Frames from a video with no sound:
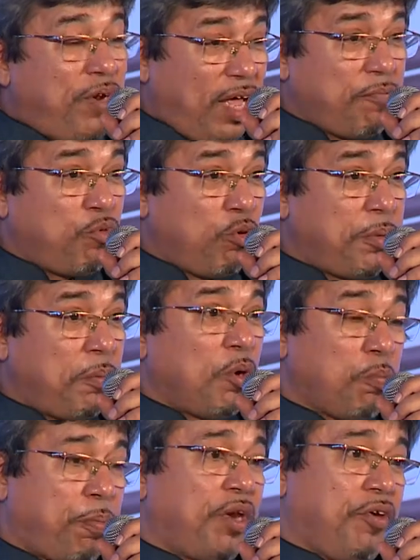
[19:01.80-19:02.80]
will have, nobody will be
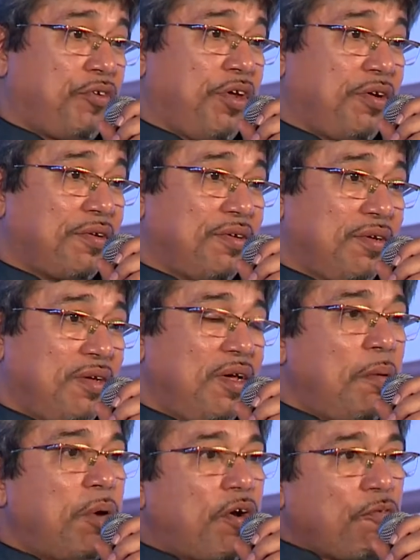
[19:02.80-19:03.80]
able to penetrate.
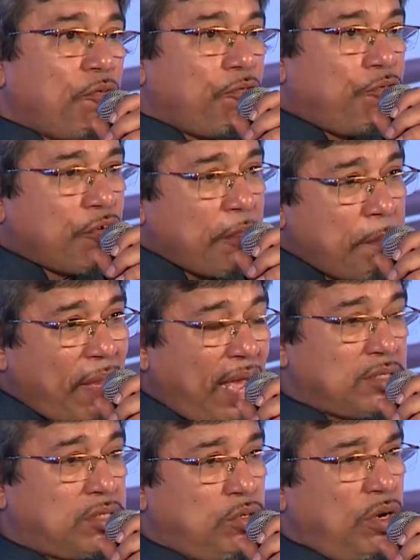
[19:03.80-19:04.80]
But for the
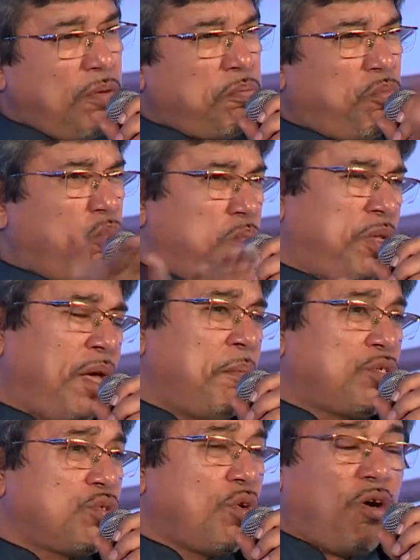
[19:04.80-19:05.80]
mass, you the
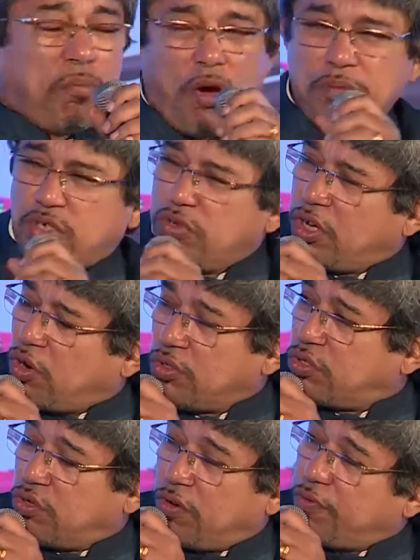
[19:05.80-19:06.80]
MSOs, how, how much do they
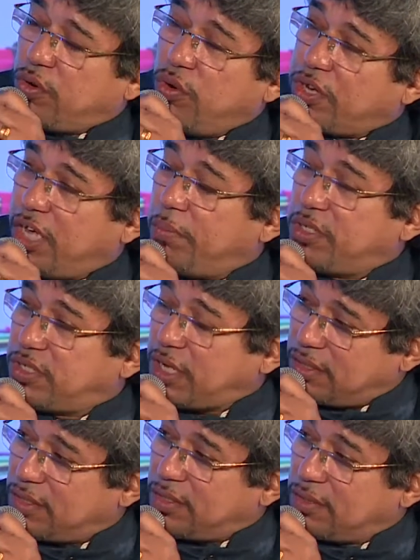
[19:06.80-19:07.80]
constitute of the whole cable
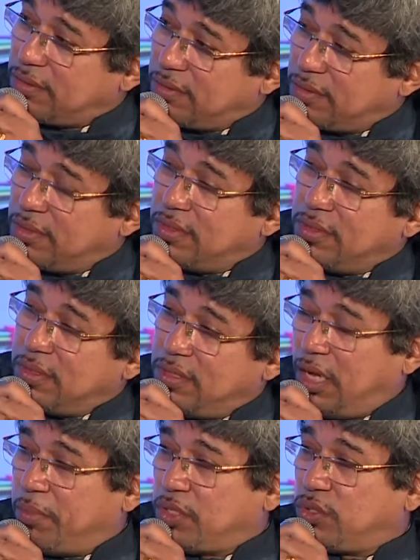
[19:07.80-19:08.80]
sector?
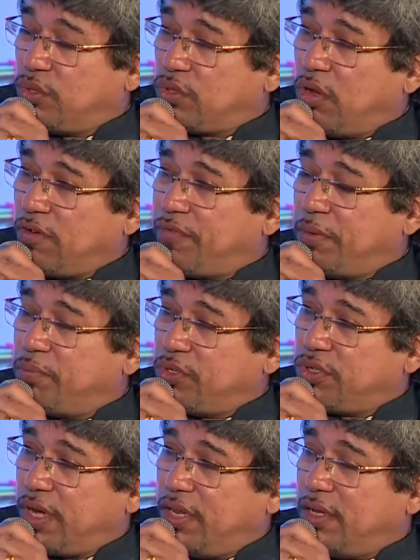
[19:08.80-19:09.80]
The MSOs, all of them put
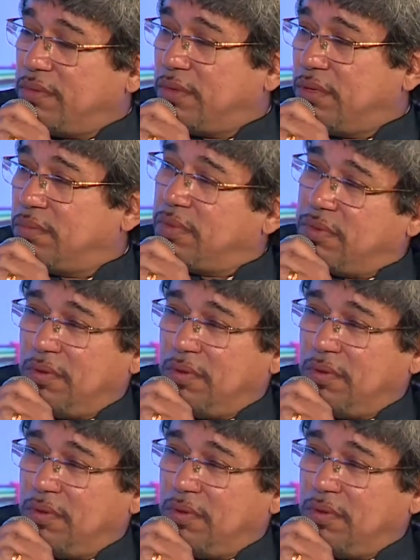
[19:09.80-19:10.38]
together. No, the, I mean,